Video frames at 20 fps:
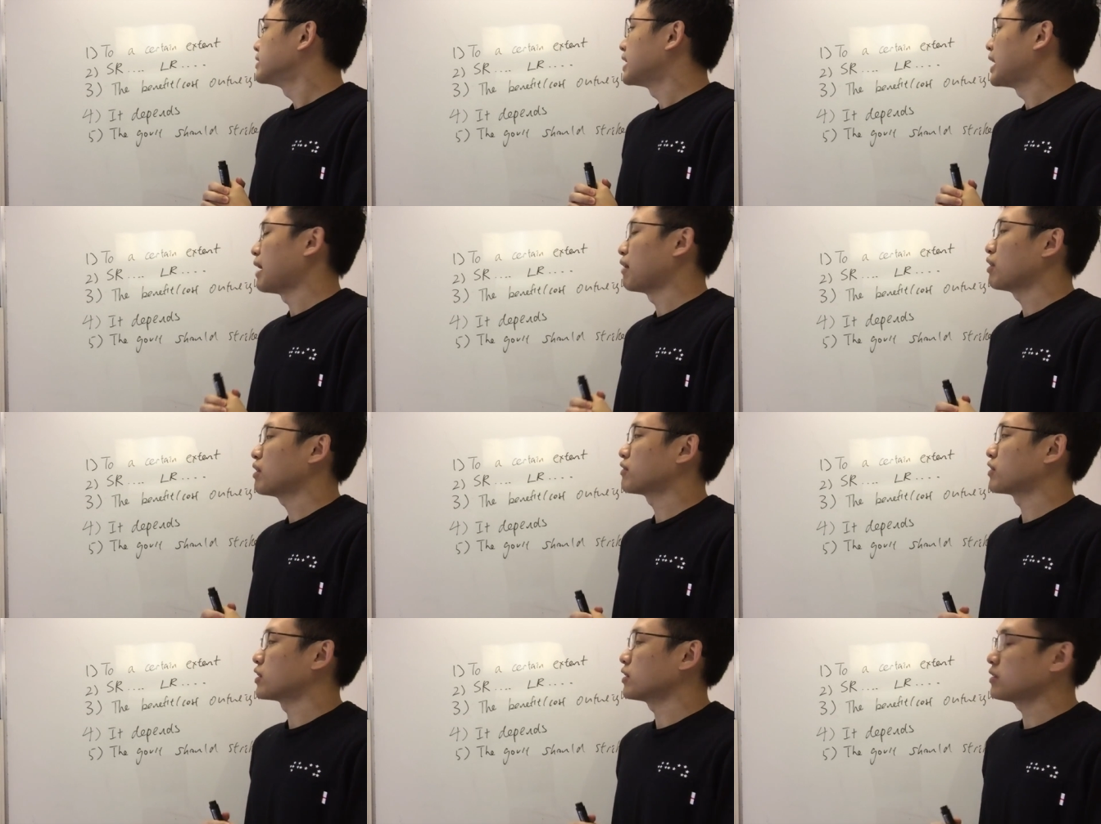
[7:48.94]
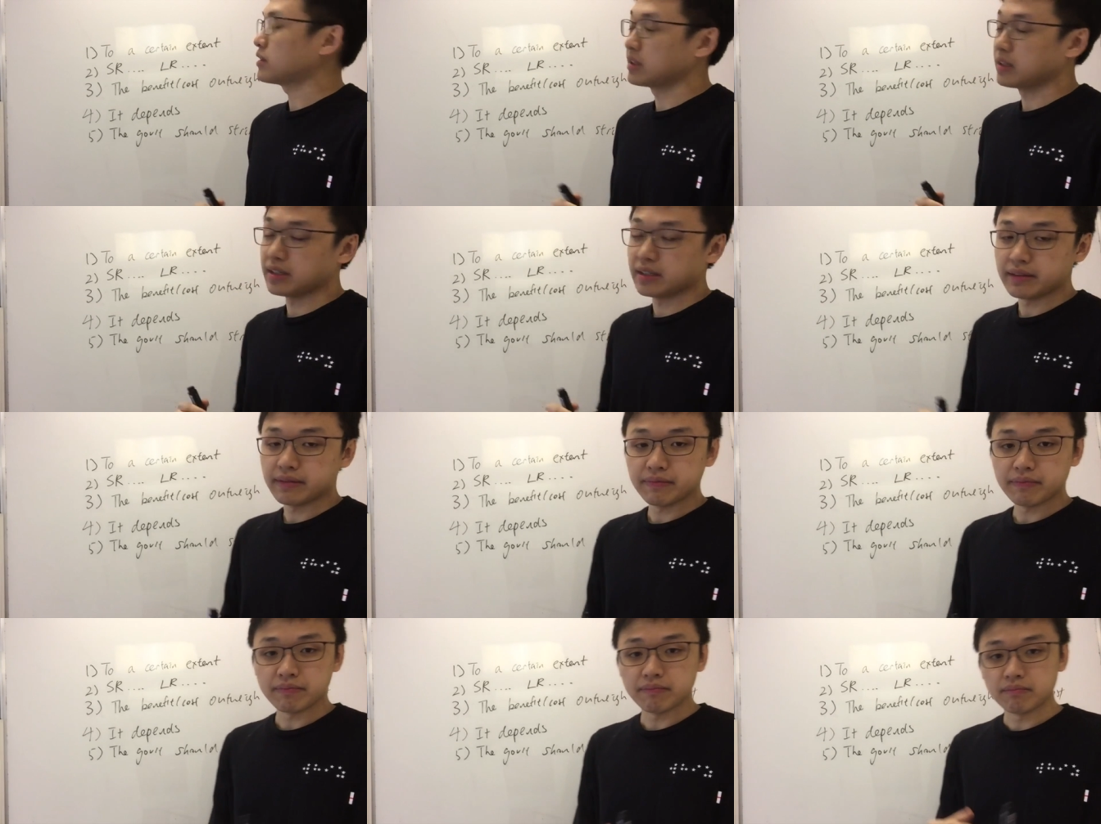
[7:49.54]
however,
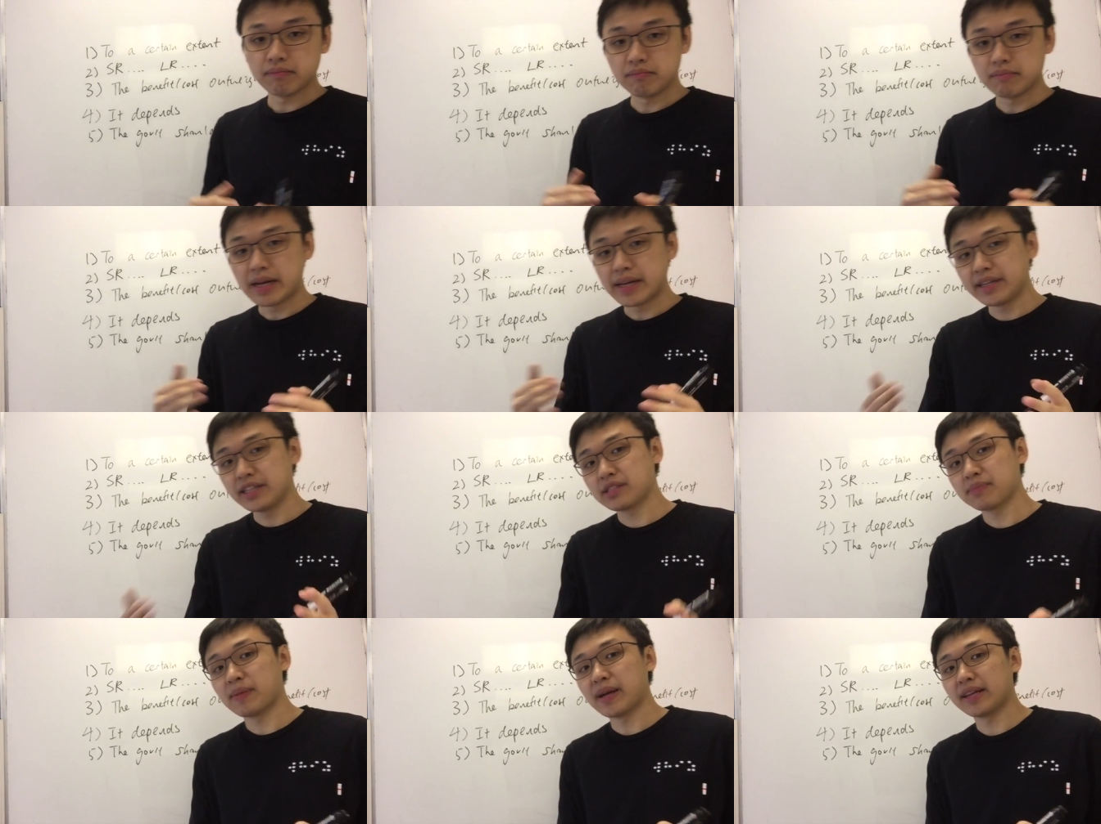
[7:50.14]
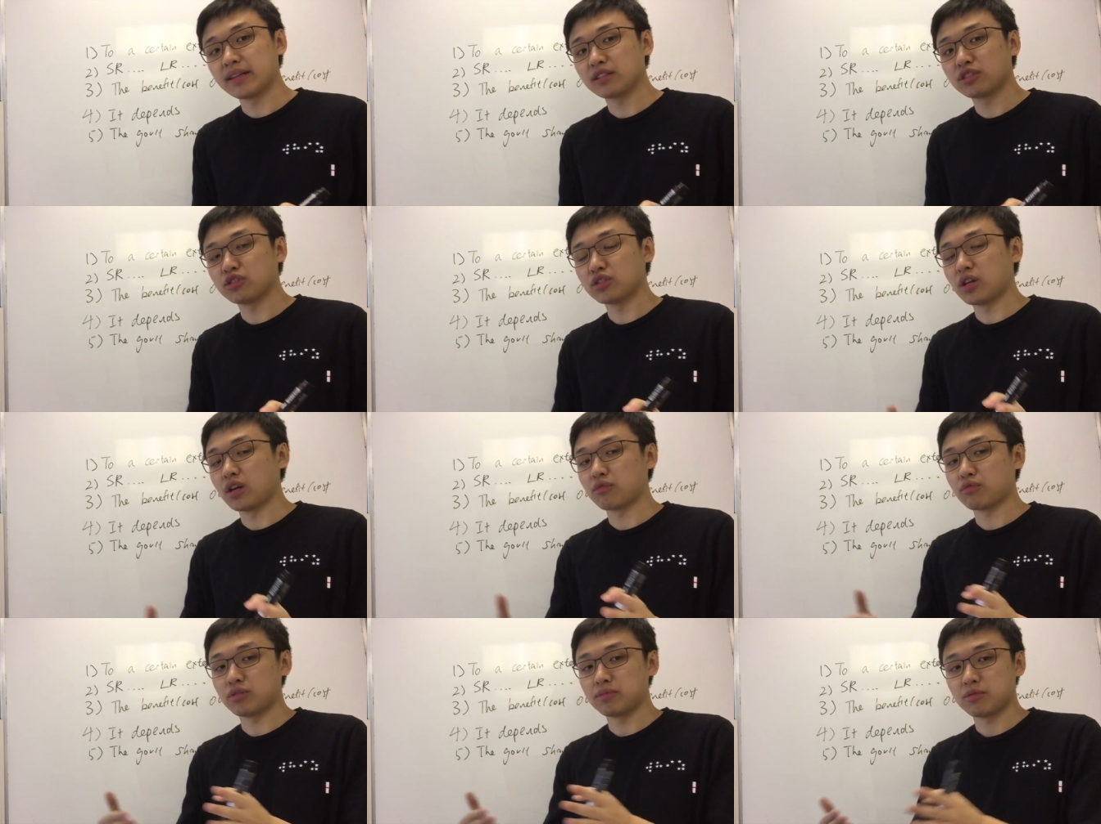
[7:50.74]
the many spending do
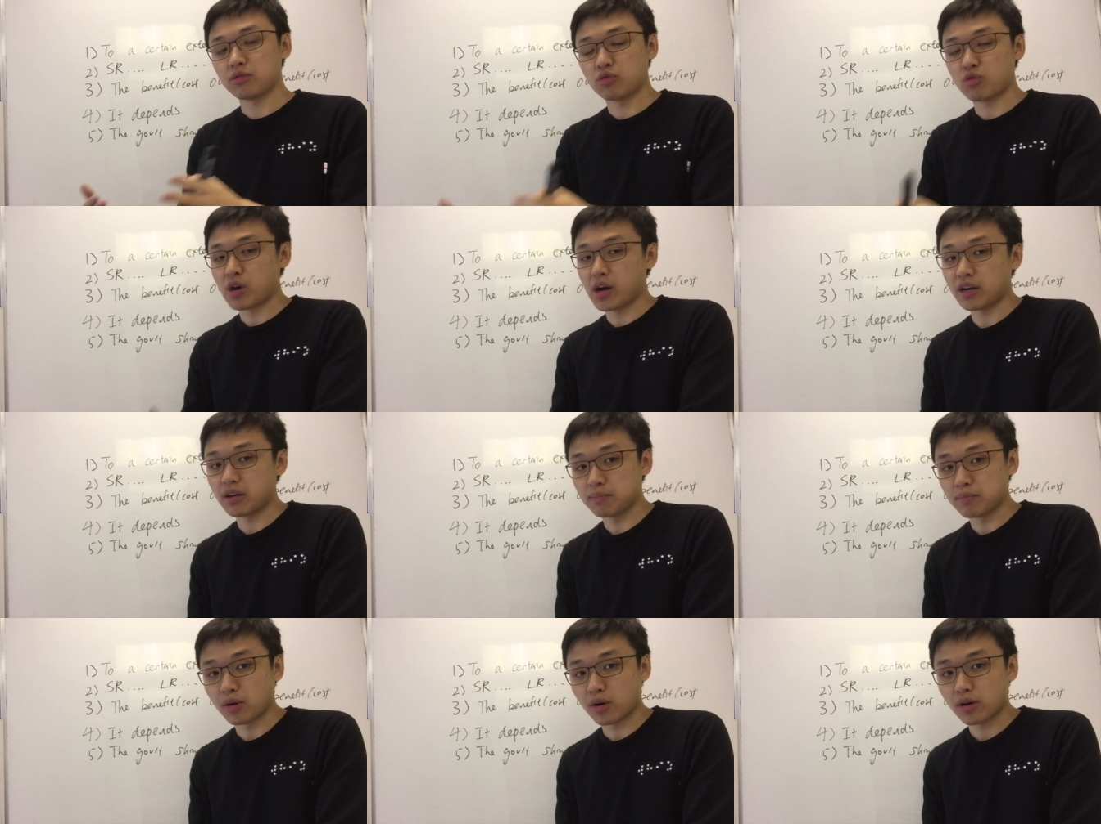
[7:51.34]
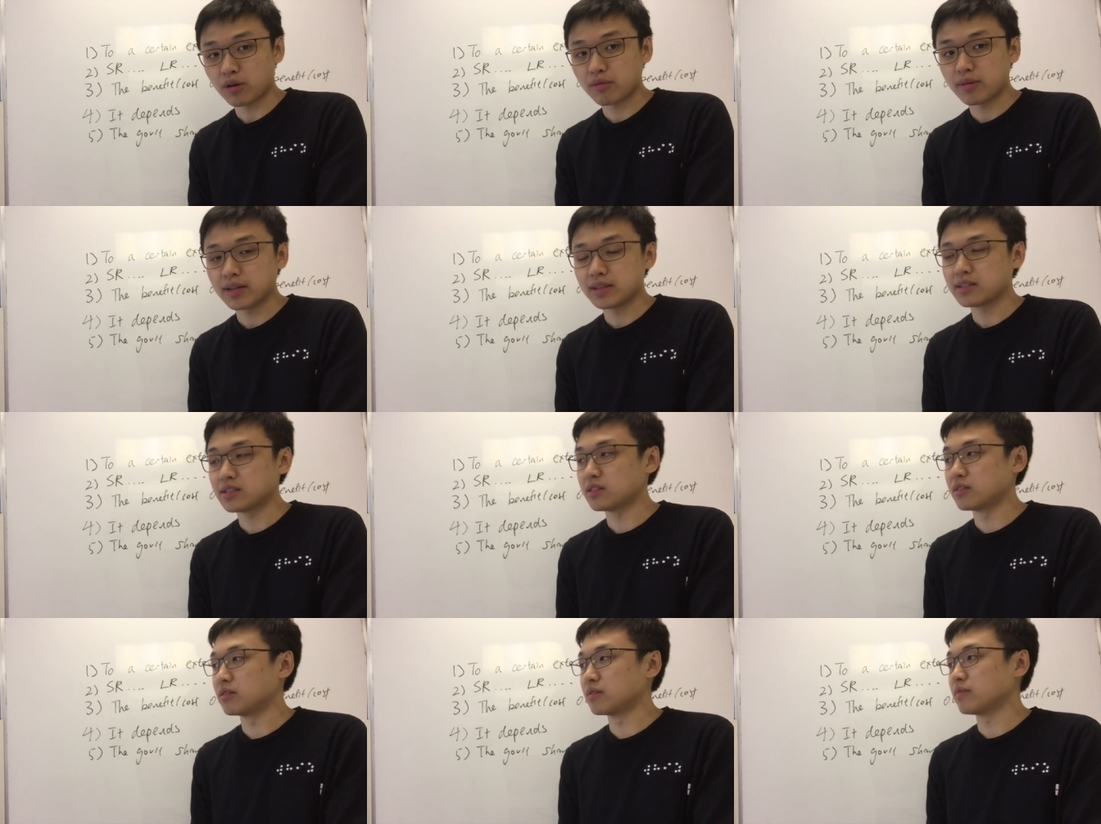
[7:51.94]
not require borrowing,
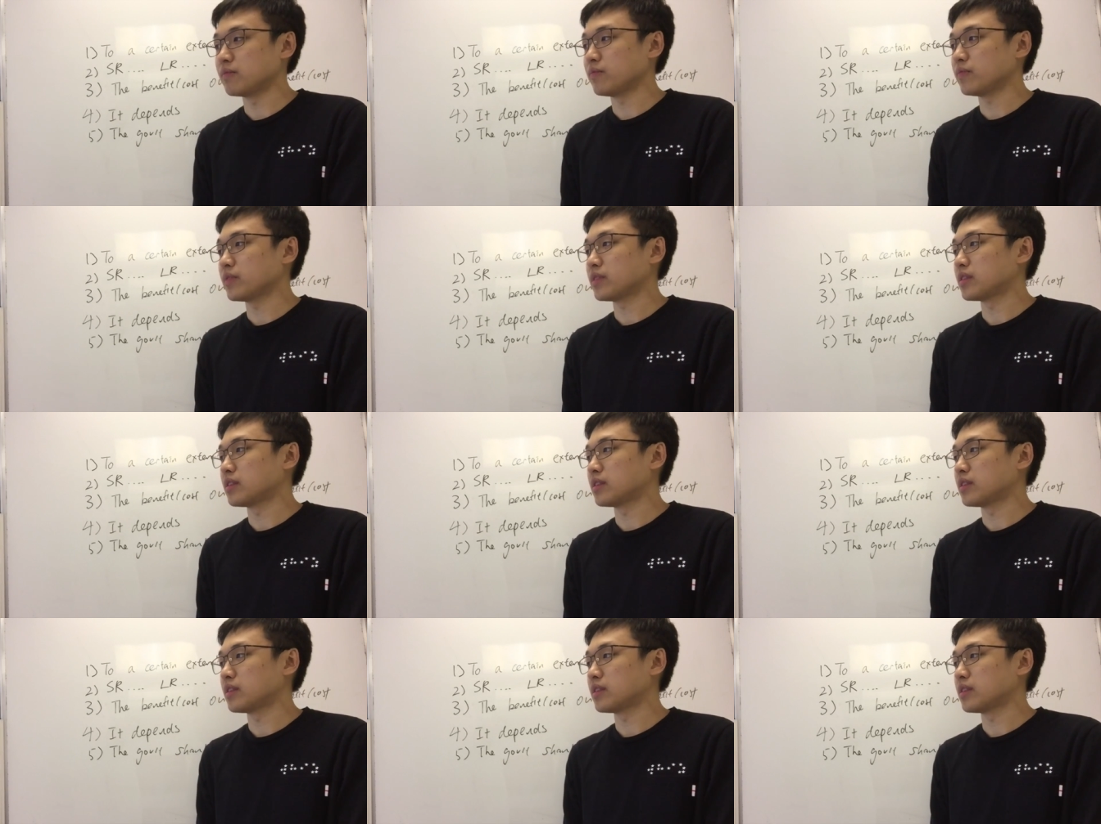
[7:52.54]
so